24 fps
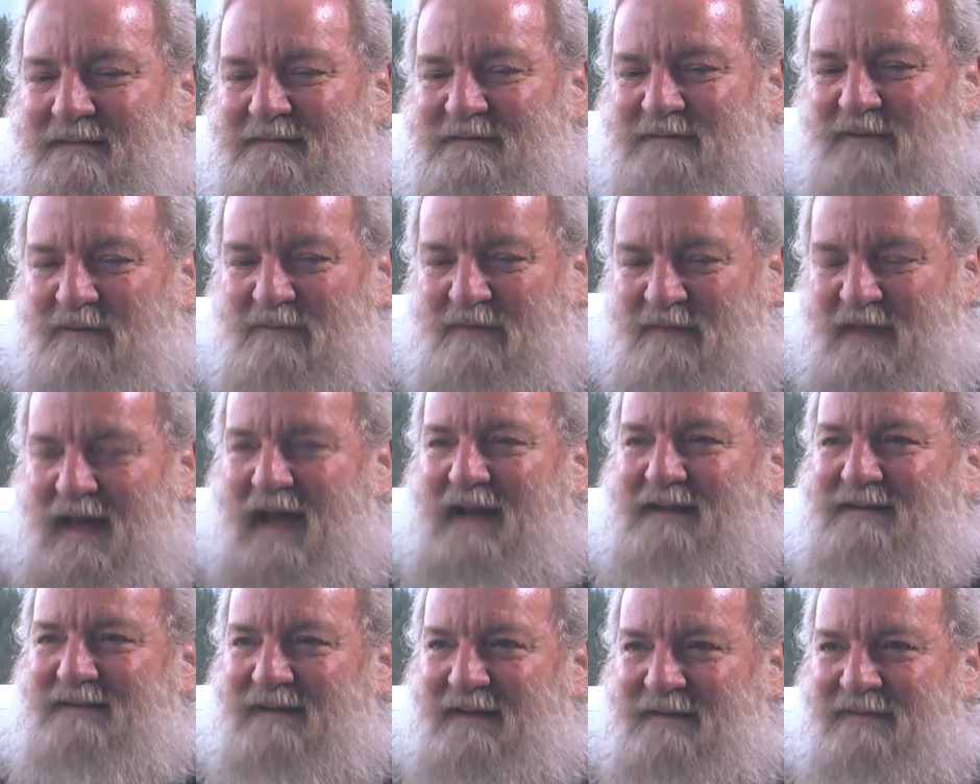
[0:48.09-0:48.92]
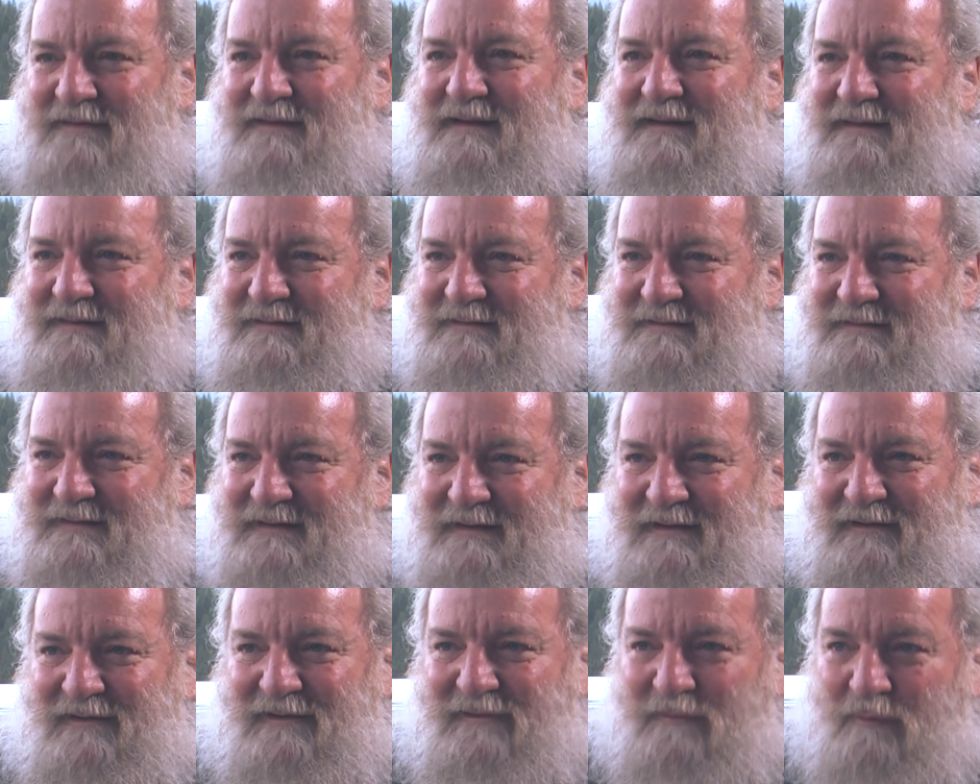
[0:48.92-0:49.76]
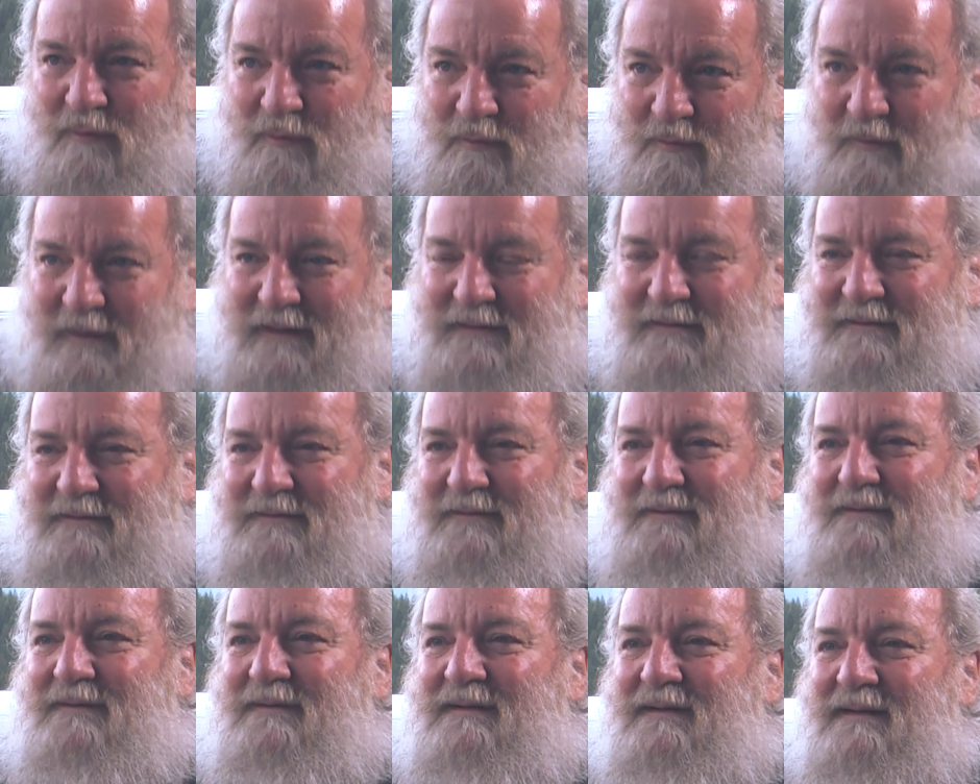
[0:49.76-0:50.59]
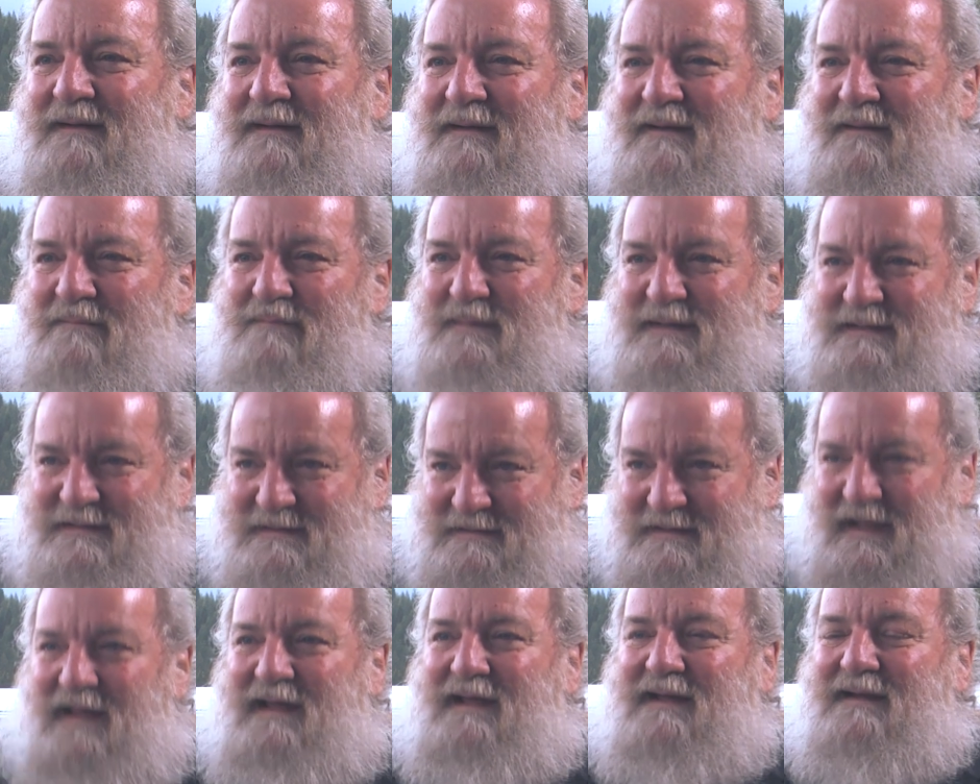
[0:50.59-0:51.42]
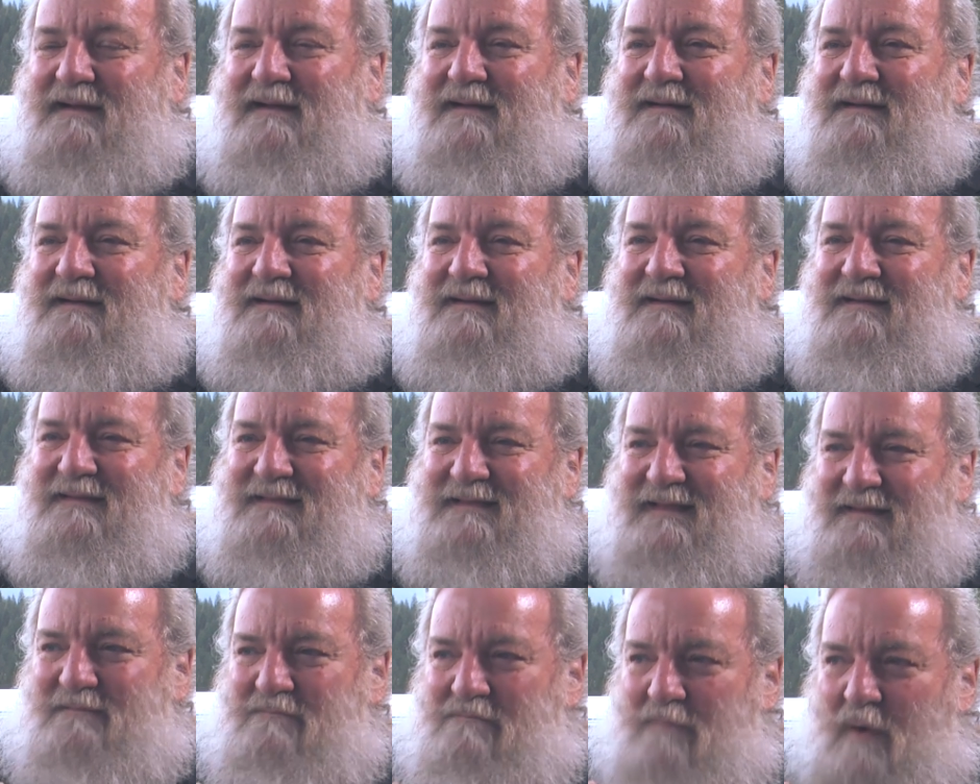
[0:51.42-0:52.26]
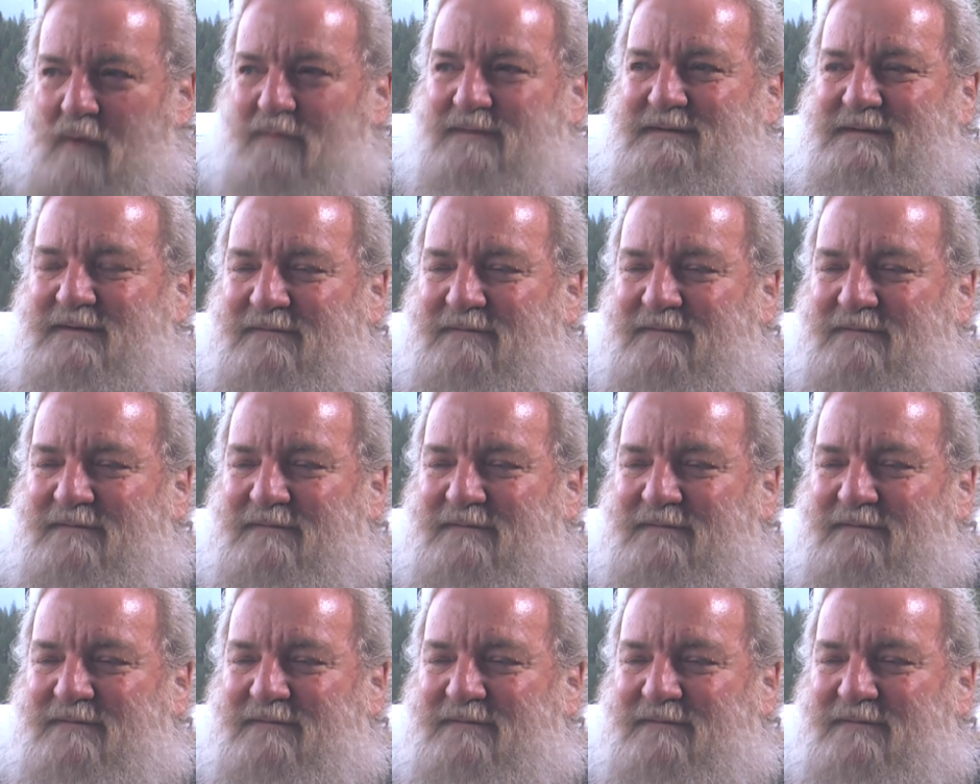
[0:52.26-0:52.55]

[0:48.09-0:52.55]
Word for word: So, that I think is the critical mistake that most